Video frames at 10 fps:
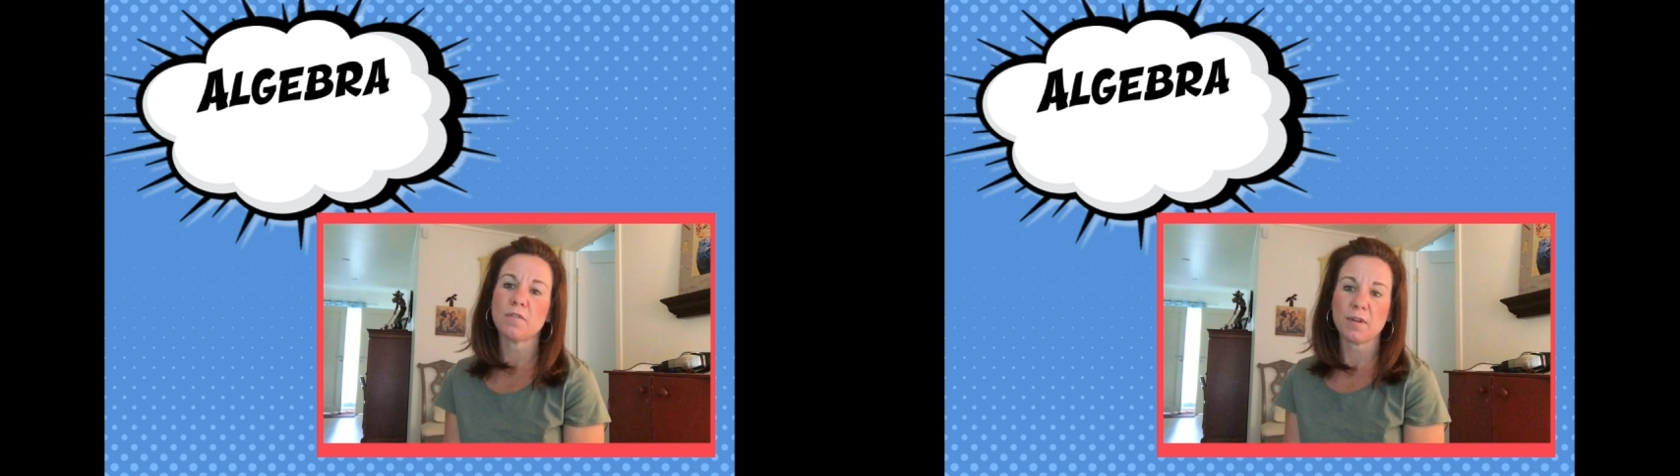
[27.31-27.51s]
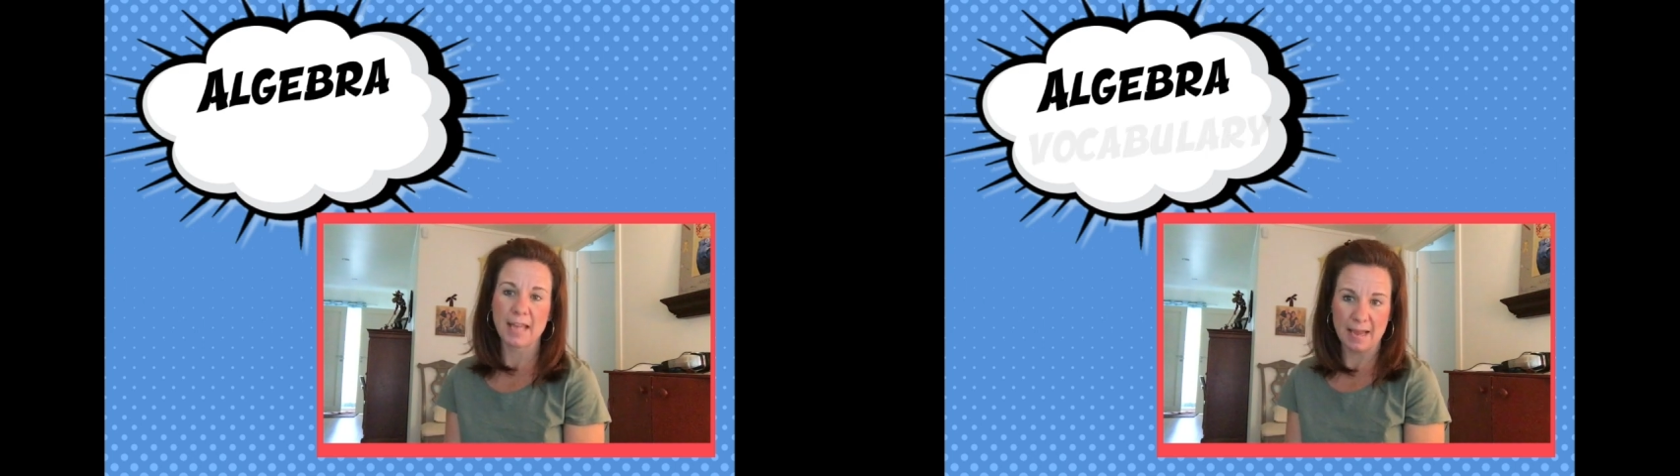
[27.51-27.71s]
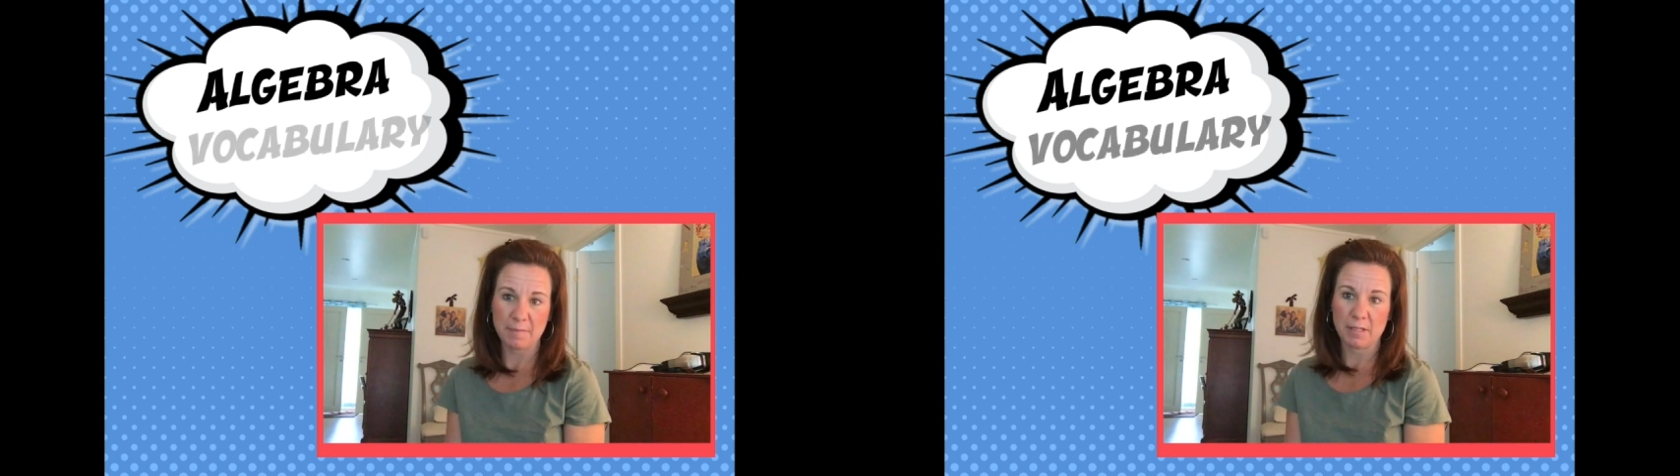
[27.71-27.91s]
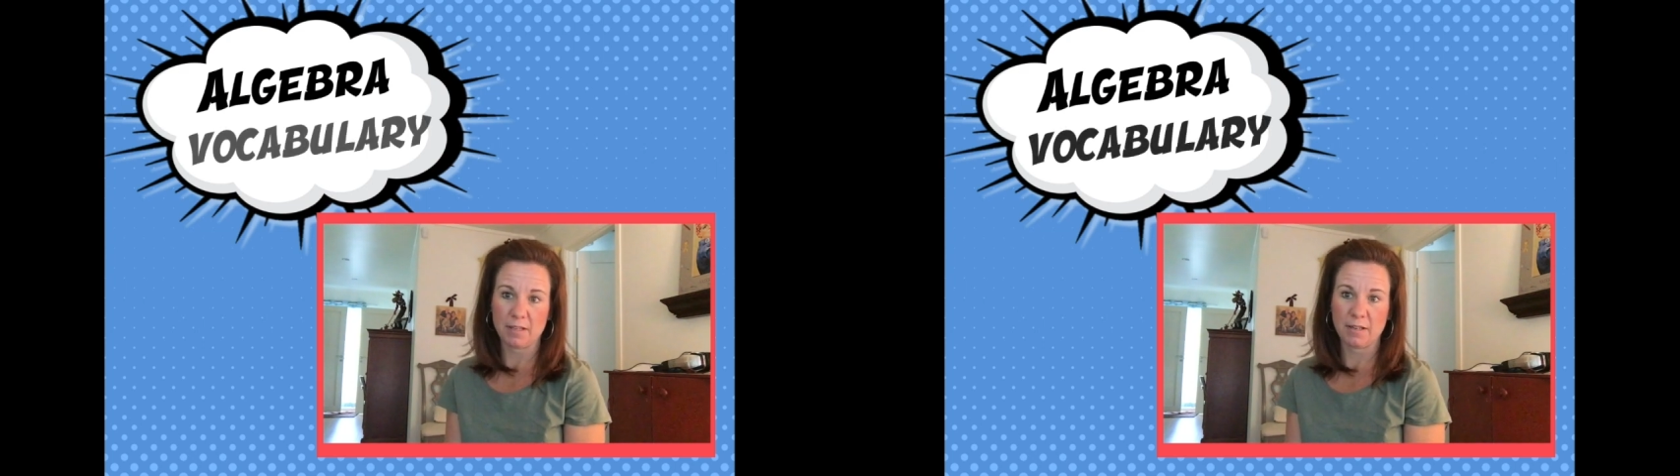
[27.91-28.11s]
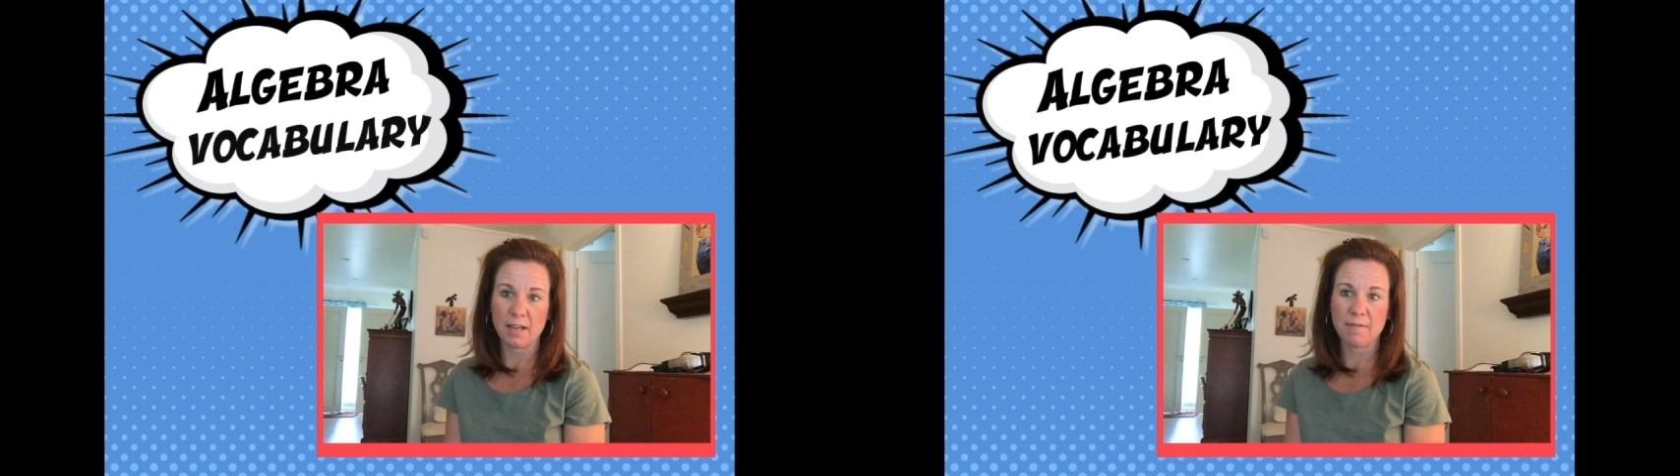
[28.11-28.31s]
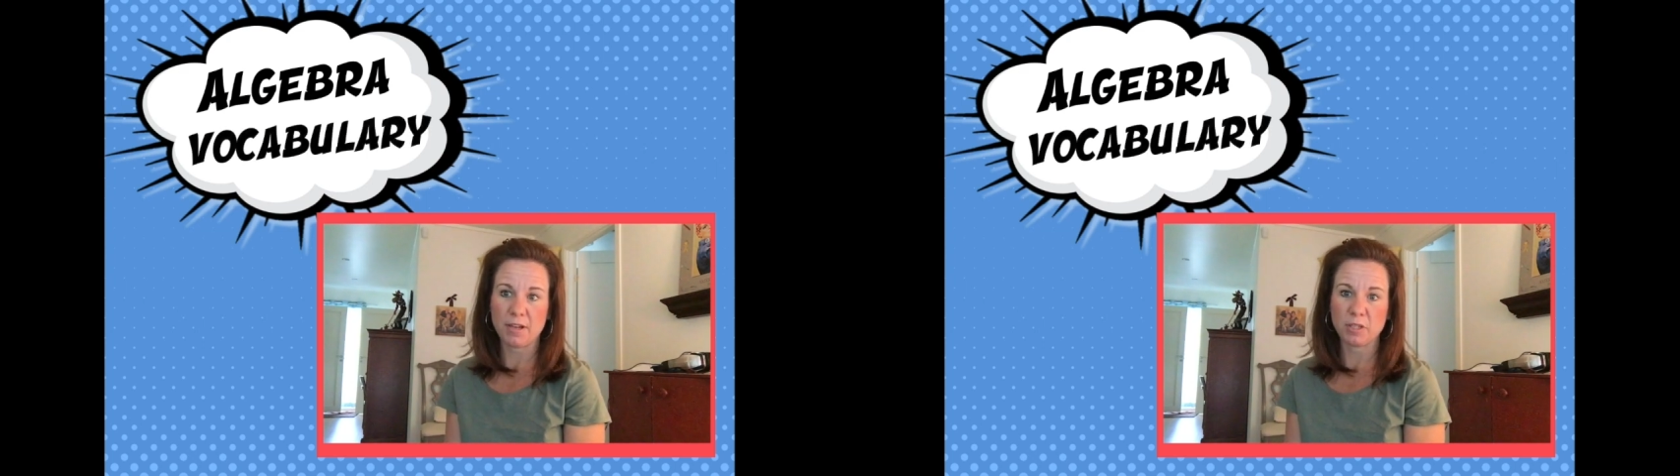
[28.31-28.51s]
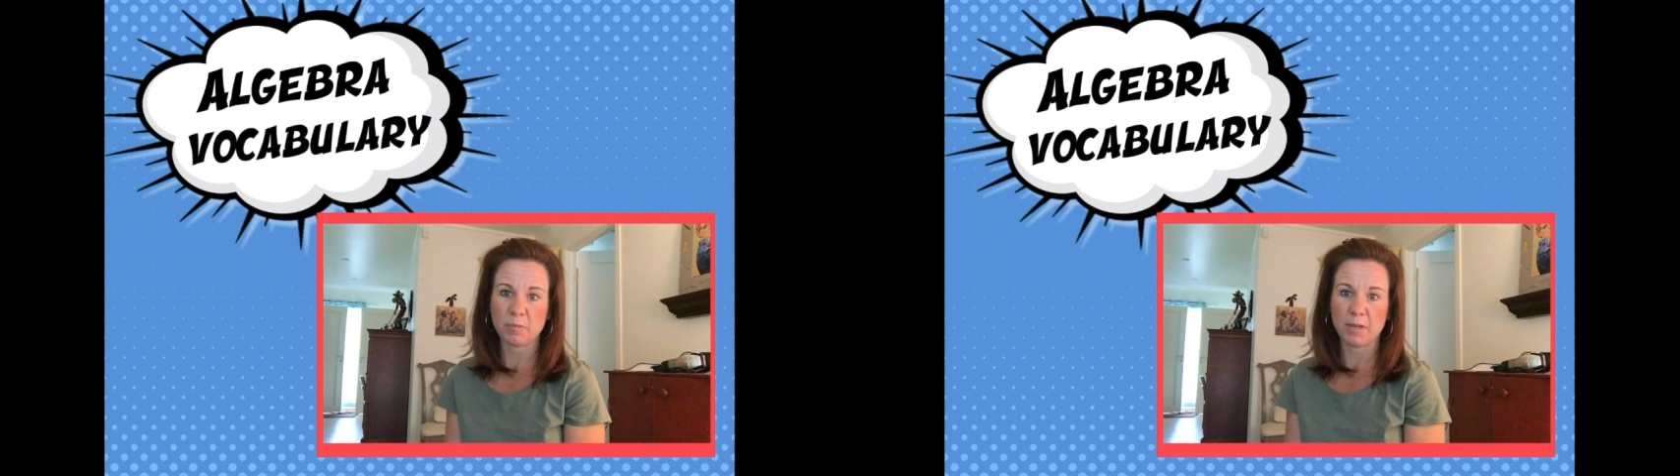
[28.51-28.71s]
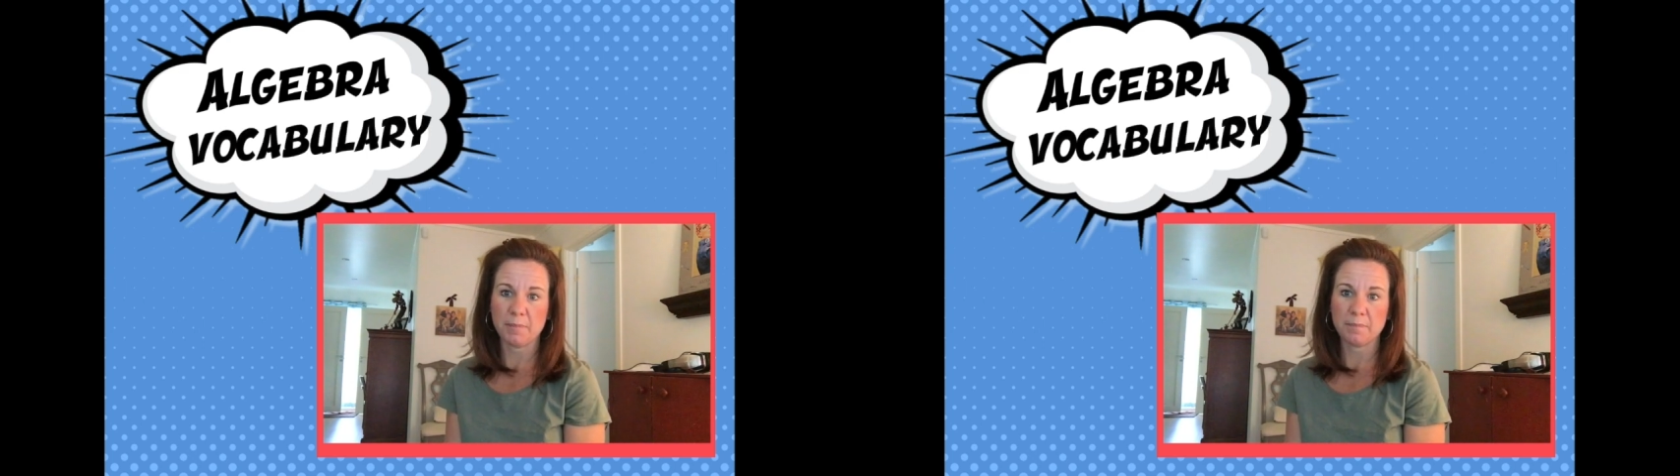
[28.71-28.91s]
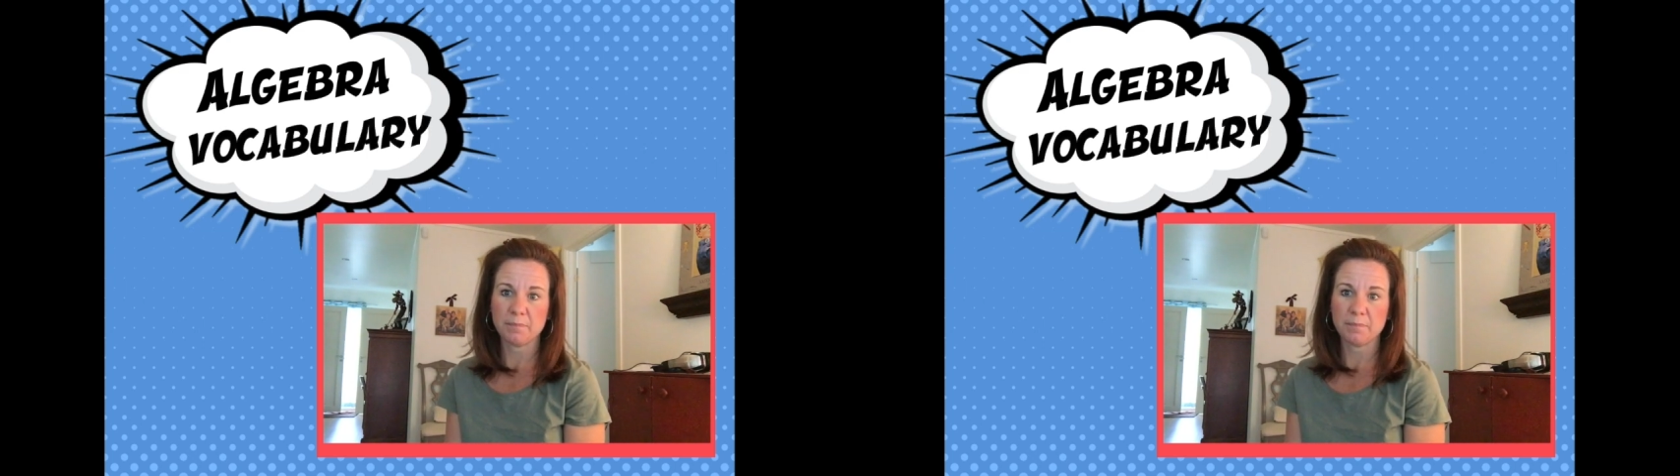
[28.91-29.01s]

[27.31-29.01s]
vocabulary of algebra.